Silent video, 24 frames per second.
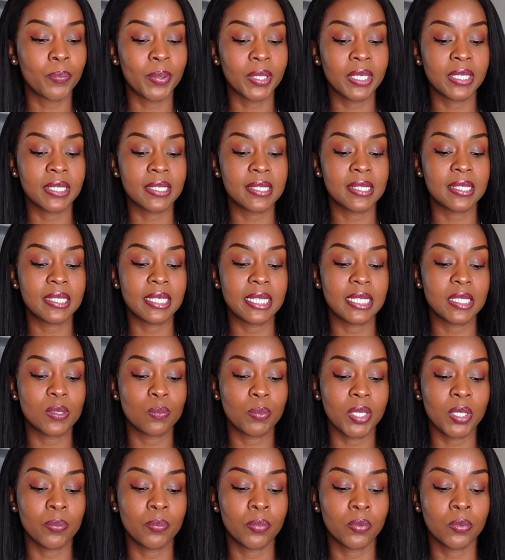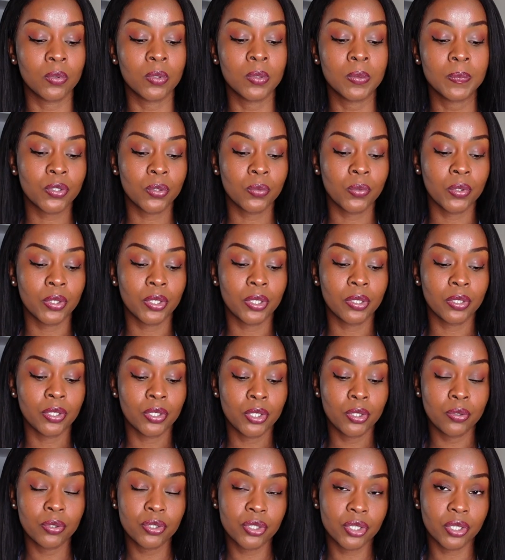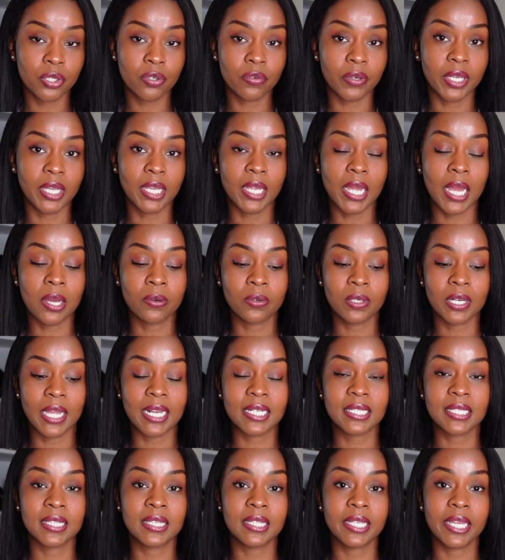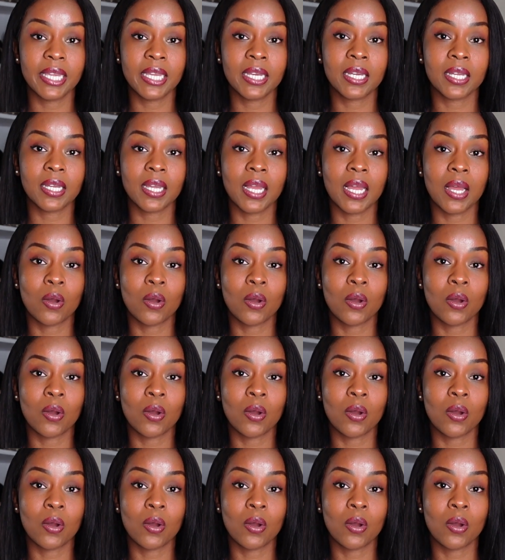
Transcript: because these people, to a huge degree, I would like to think,